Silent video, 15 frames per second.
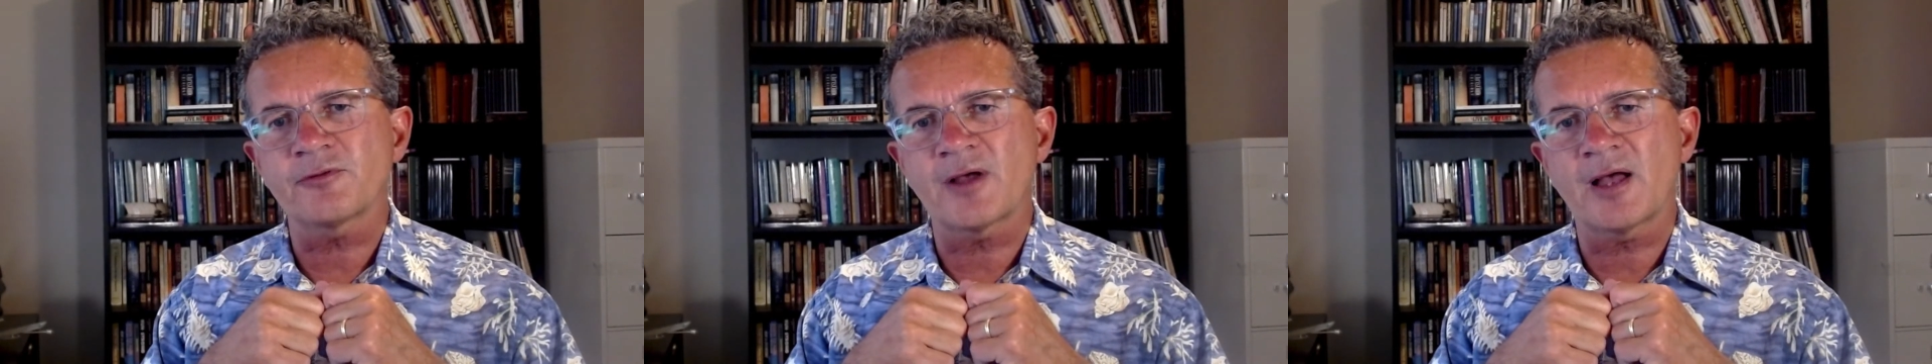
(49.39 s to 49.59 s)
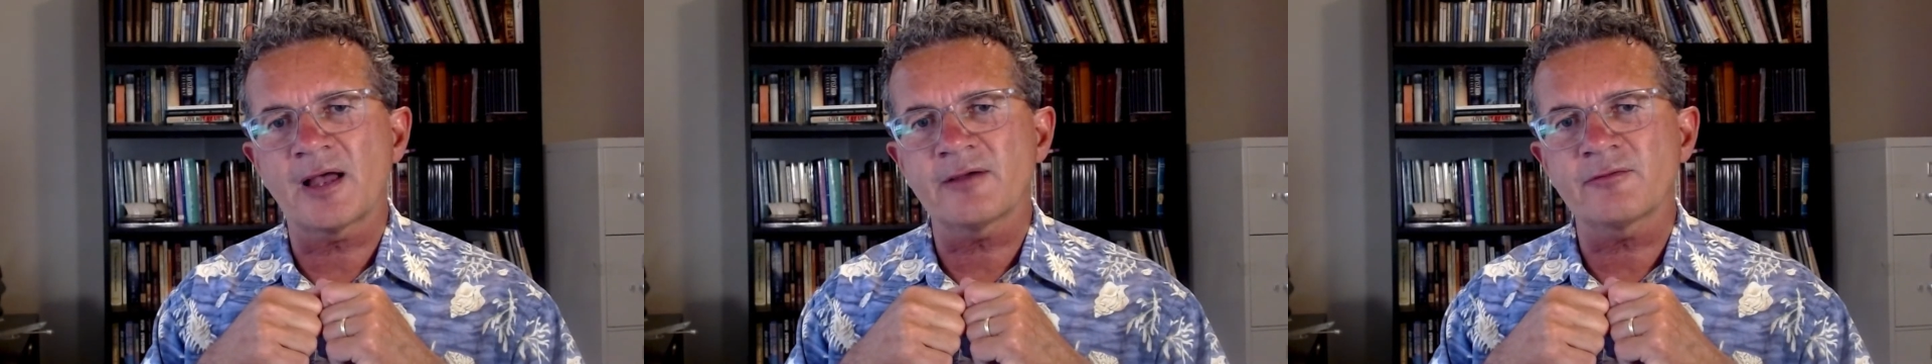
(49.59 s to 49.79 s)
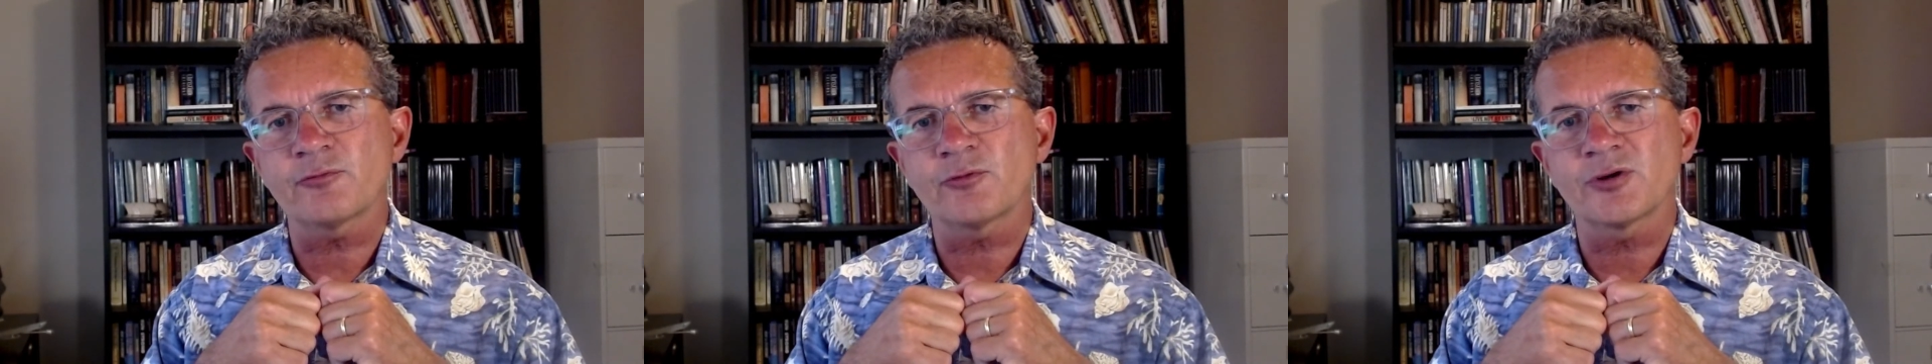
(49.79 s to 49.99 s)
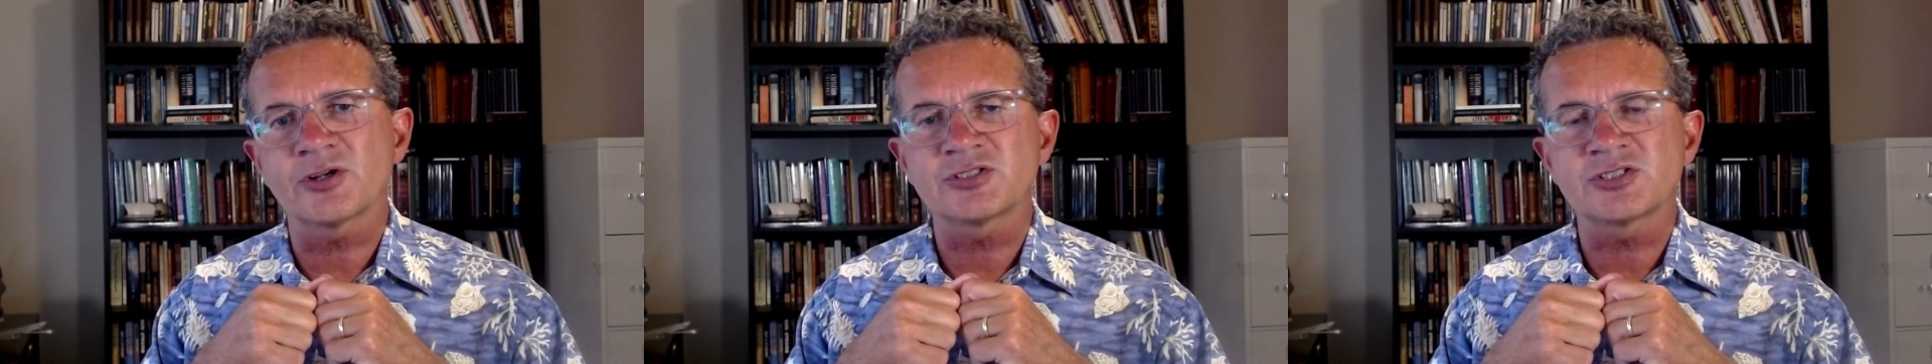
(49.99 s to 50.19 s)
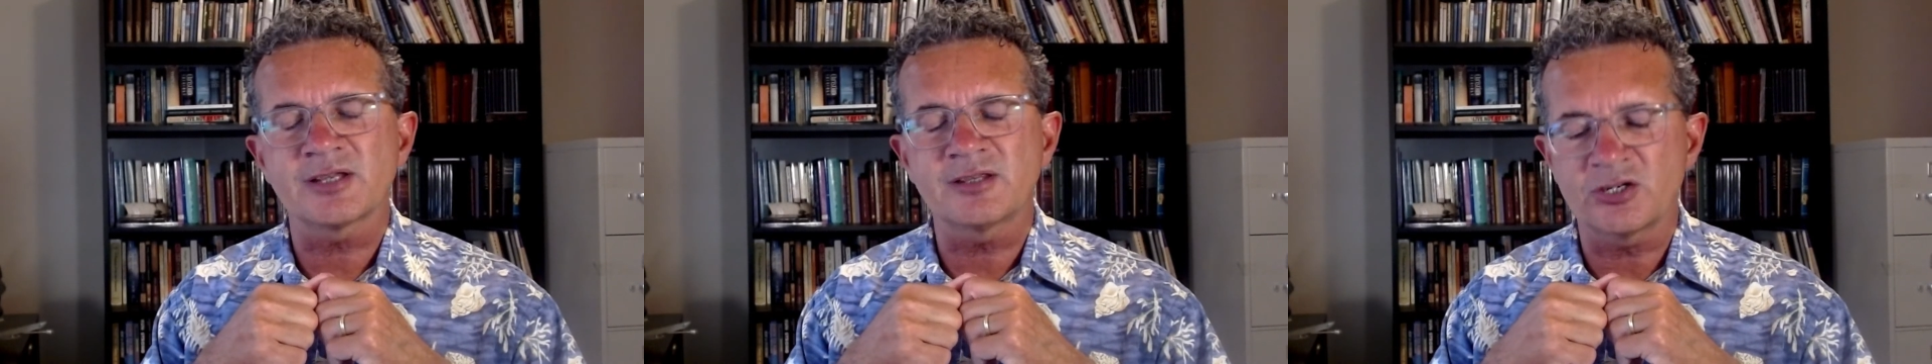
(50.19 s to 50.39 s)
where it said that
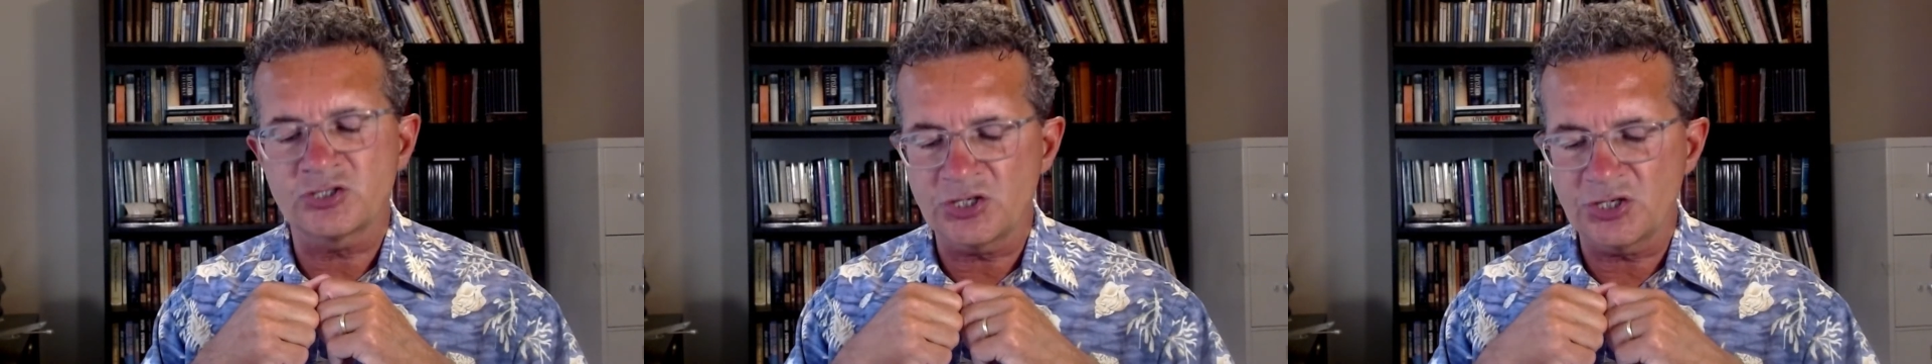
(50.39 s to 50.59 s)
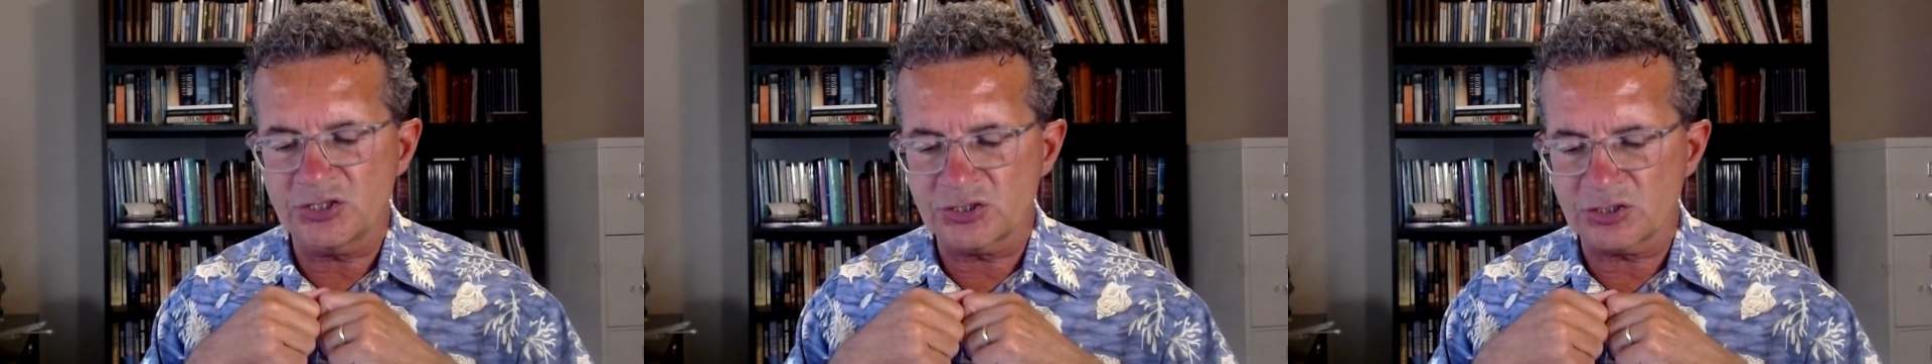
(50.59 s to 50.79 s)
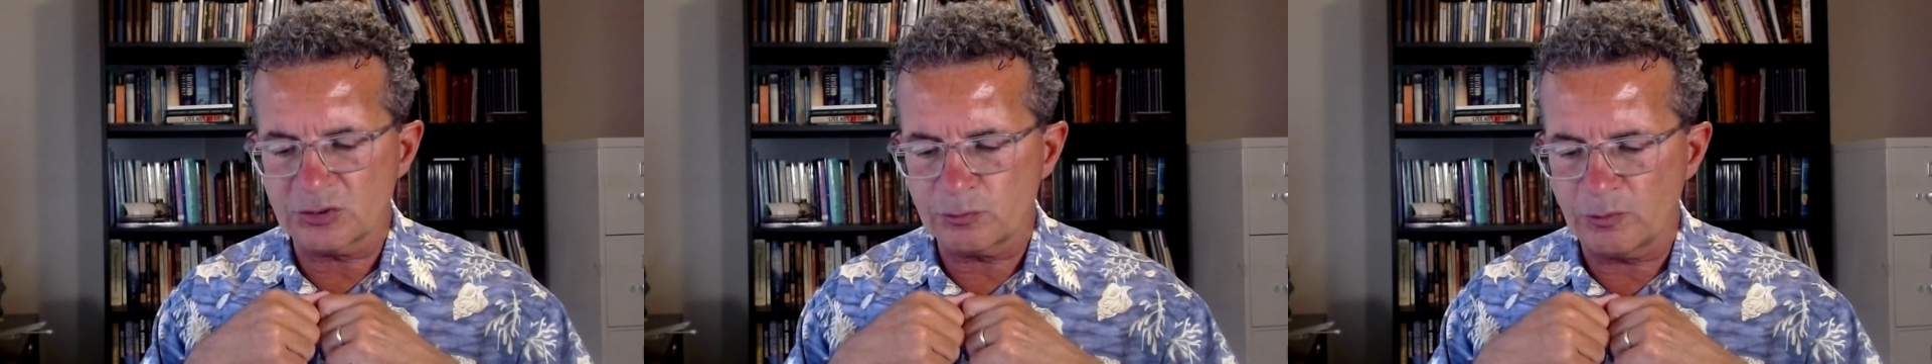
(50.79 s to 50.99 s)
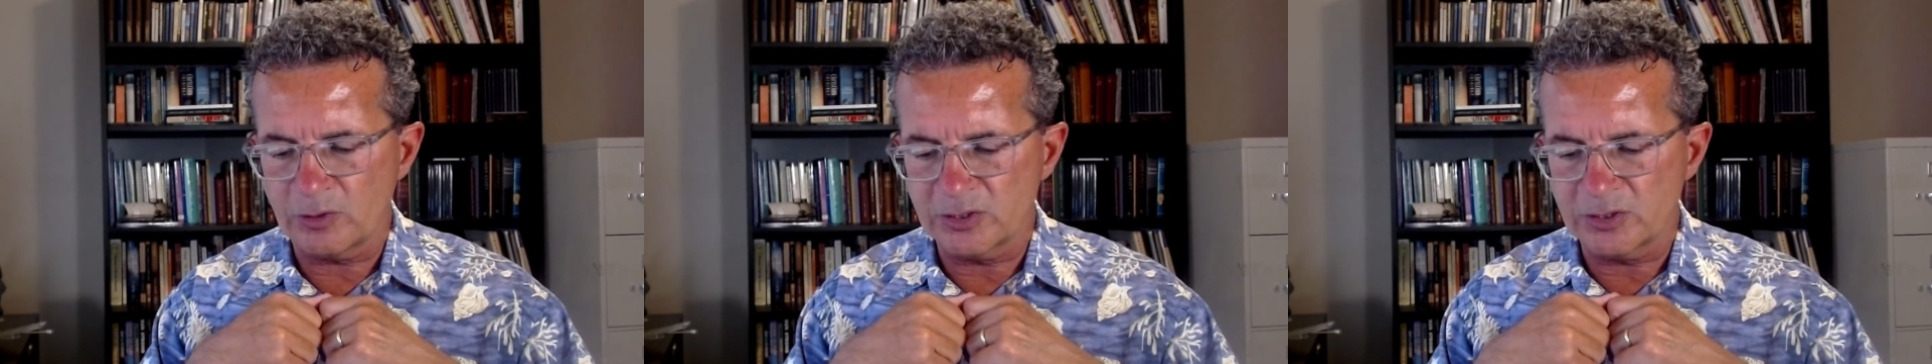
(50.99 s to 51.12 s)
Jesus was of